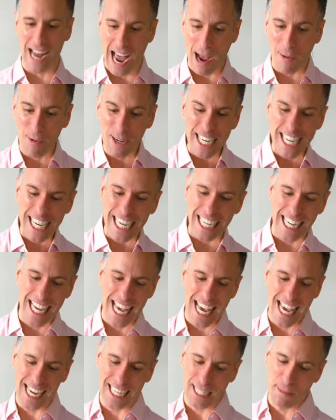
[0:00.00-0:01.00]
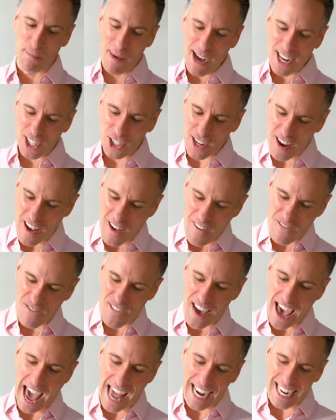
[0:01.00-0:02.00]
I wanna get as much
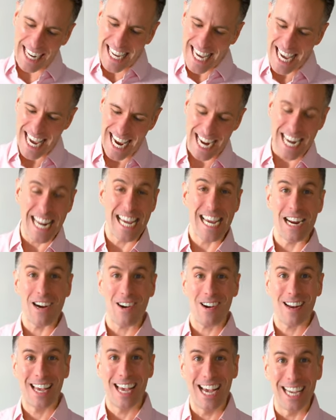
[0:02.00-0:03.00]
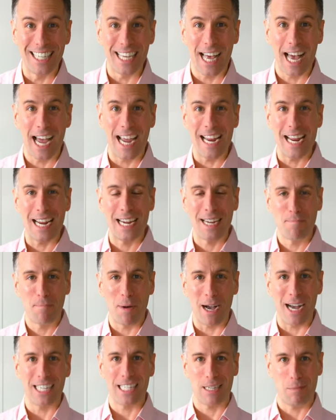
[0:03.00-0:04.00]
fat in here as I
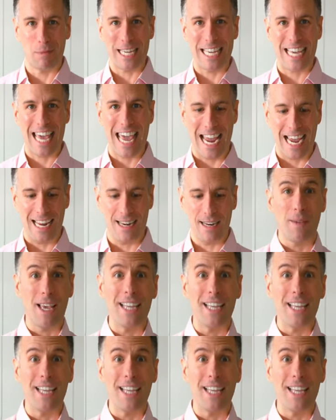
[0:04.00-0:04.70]
possibly can.